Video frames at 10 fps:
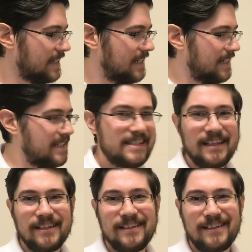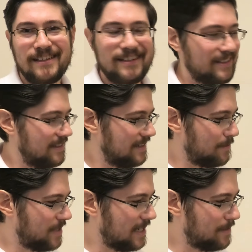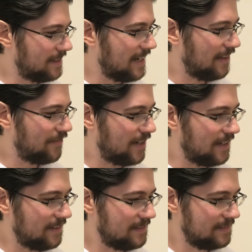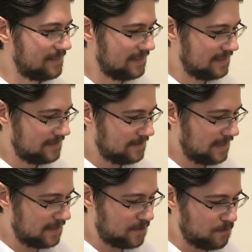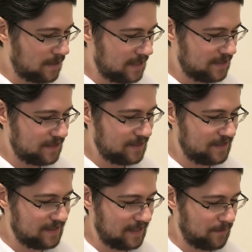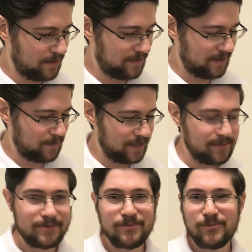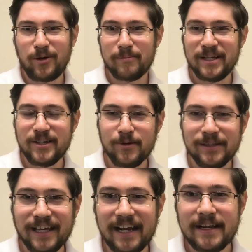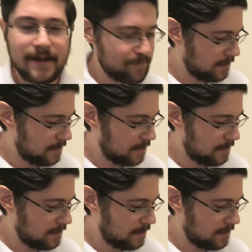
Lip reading: Kili's a little upset about the nail file. Not too much. He's kind of wondering, what do you want me to do with that?